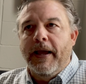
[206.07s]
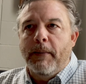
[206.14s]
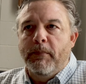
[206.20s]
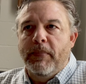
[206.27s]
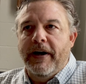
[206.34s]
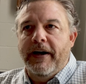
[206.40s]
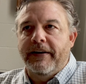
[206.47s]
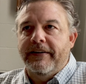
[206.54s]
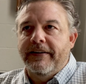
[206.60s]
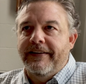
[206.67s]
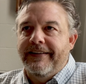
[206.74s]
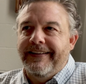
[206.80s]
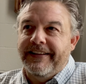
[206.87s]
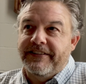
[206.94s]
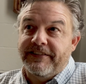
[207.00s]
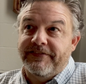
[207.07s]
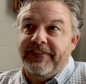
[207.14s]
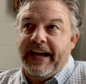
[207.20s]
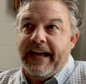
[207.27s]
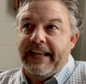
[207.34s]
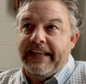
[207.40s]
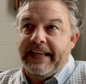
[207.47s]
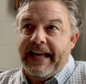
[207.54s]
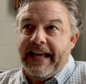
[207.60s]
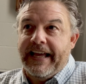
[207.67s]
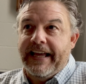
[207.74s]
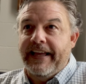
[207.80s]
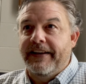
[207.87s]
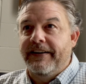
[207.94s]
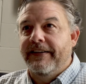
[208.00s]
But it's a fine
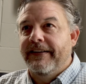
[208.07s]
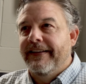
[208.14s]
line,